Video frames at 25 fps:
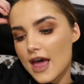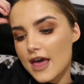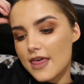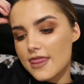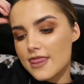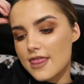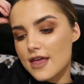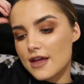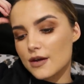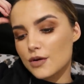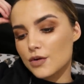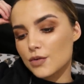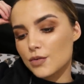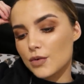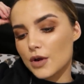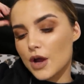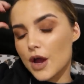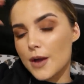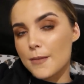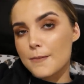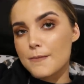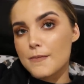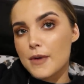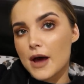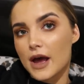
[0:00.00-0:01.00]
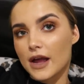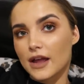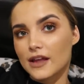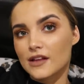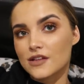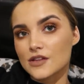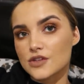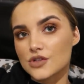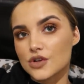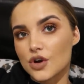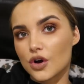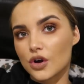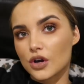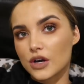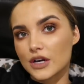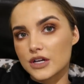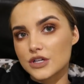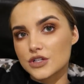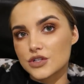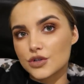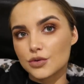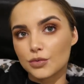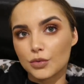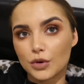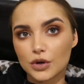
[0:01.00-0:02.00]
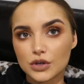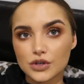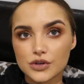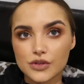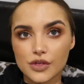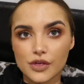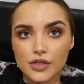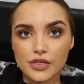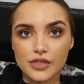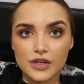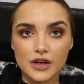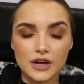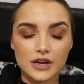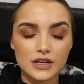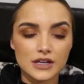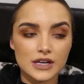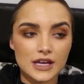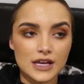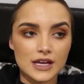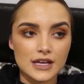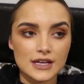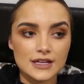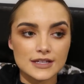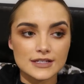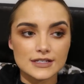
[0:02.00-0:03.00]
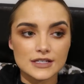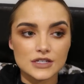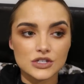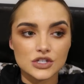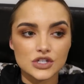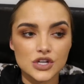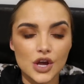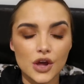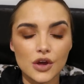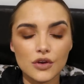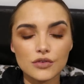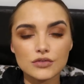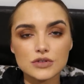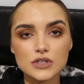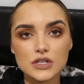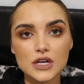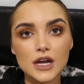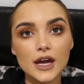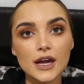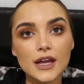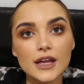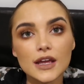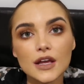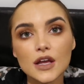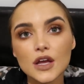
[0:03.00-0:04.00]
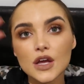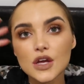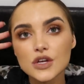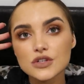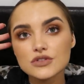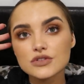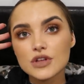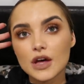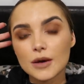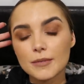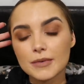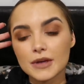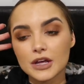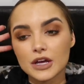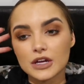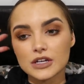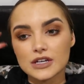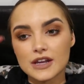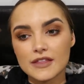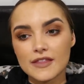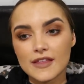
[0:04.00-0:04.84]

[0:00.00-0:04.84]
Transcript: and then we're going back into college to watch the third year's show tonight, so that'd be good.